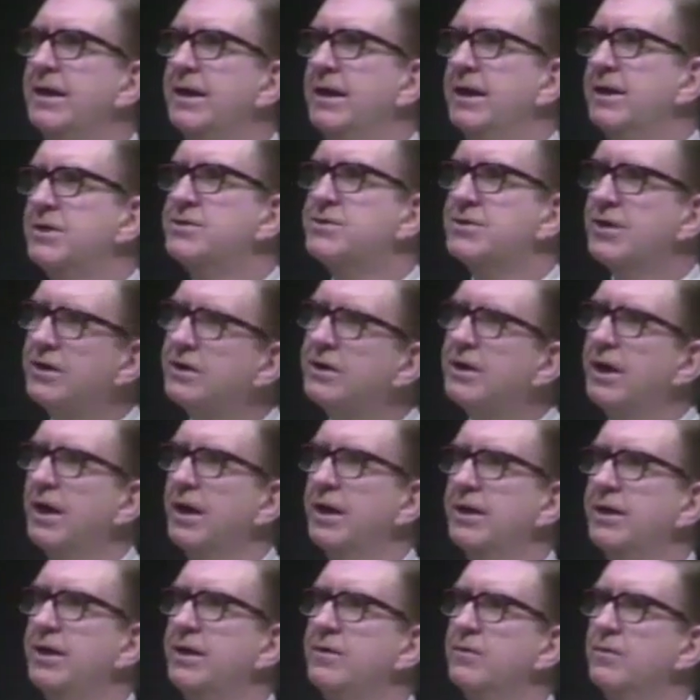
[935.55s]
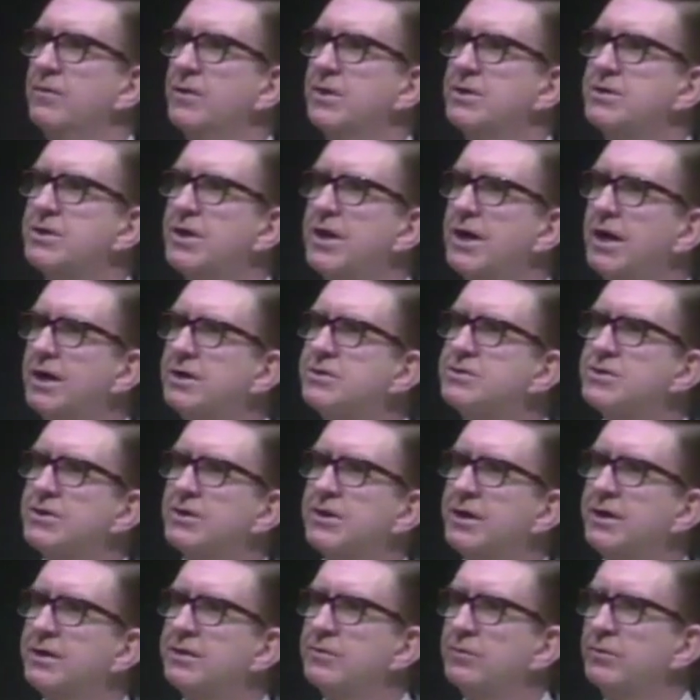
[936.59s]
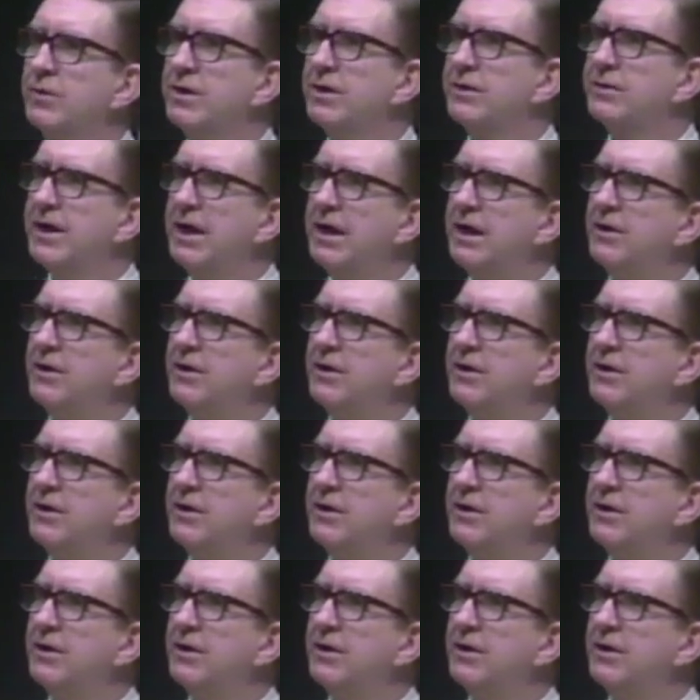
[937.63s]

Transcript: It certainly was consonant with